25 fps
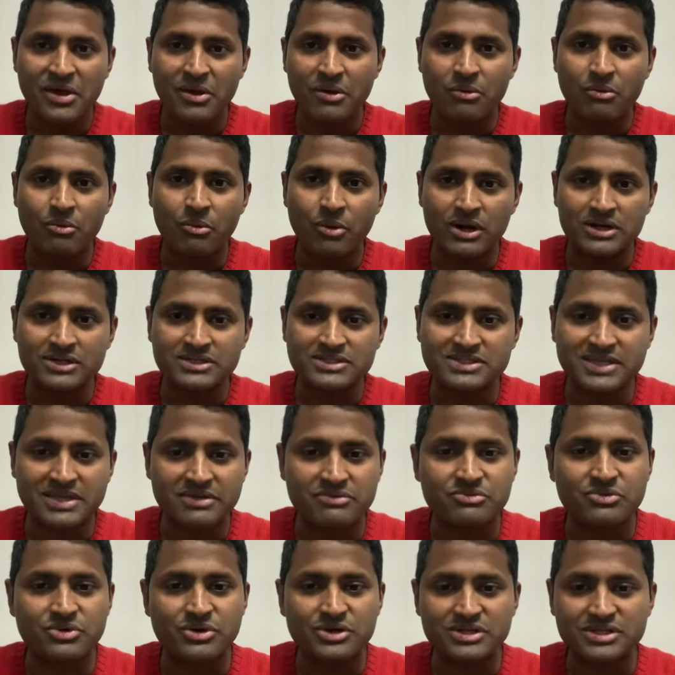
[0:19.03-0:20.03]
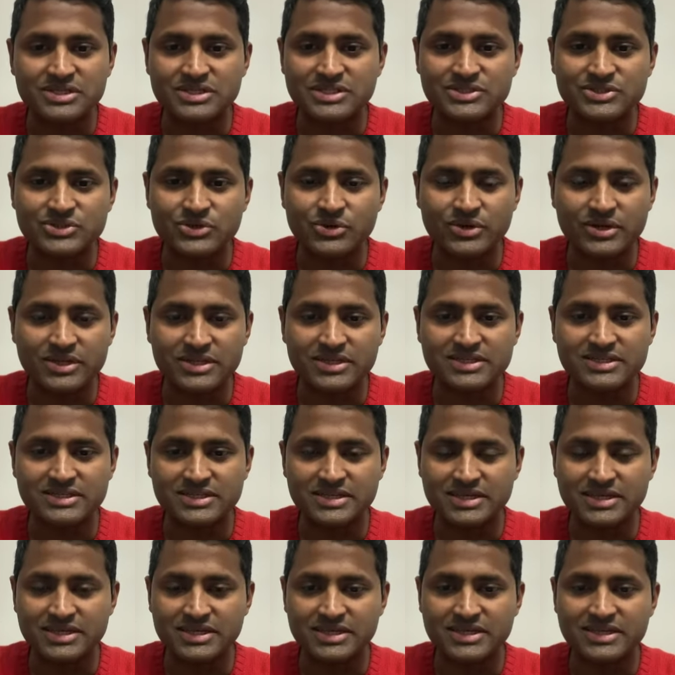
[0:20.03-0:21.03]
Once everyone has joined,
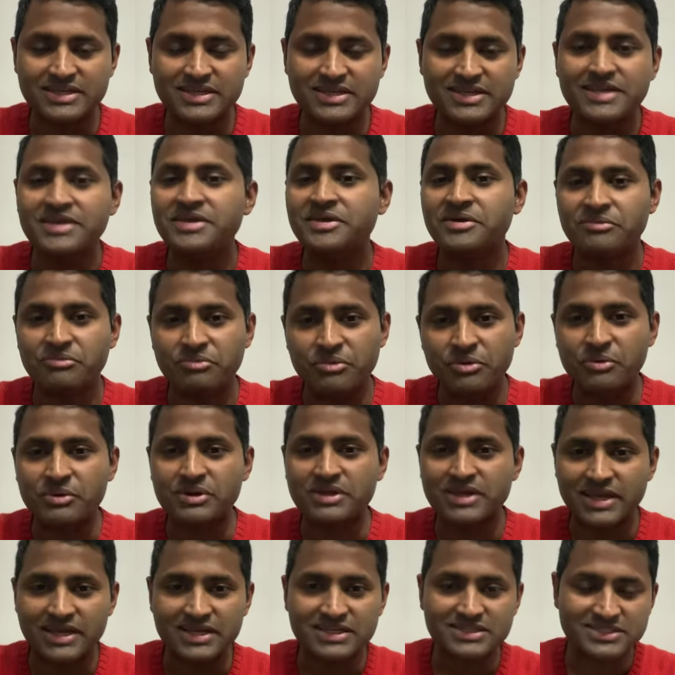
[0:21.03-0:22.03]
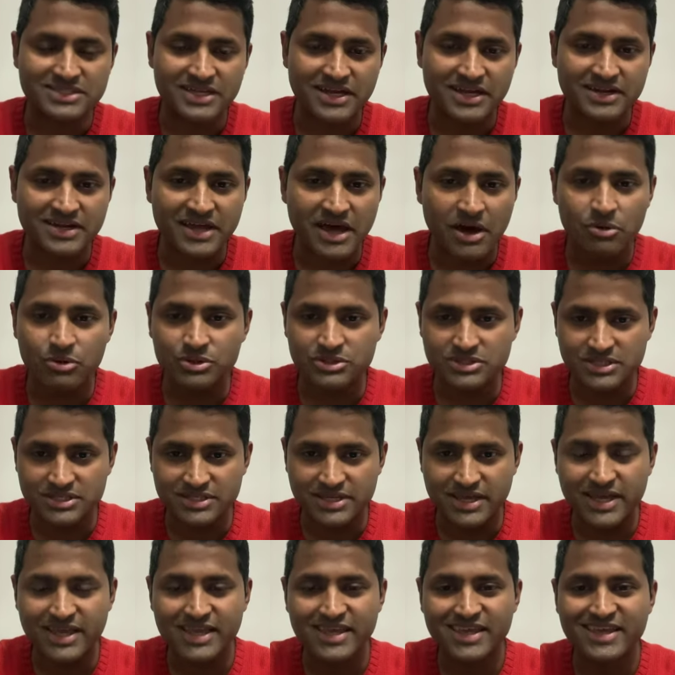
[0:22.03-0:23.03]
we will kickstart. How was your
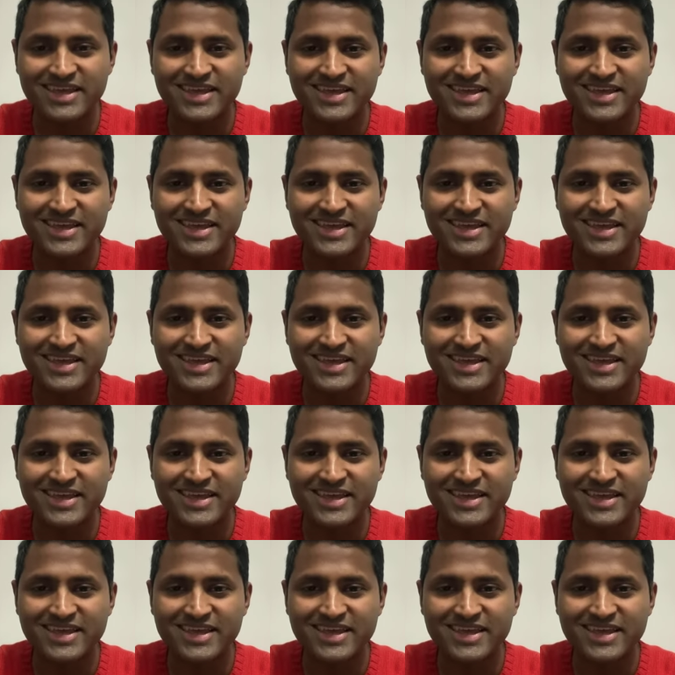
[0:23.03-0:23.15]
day?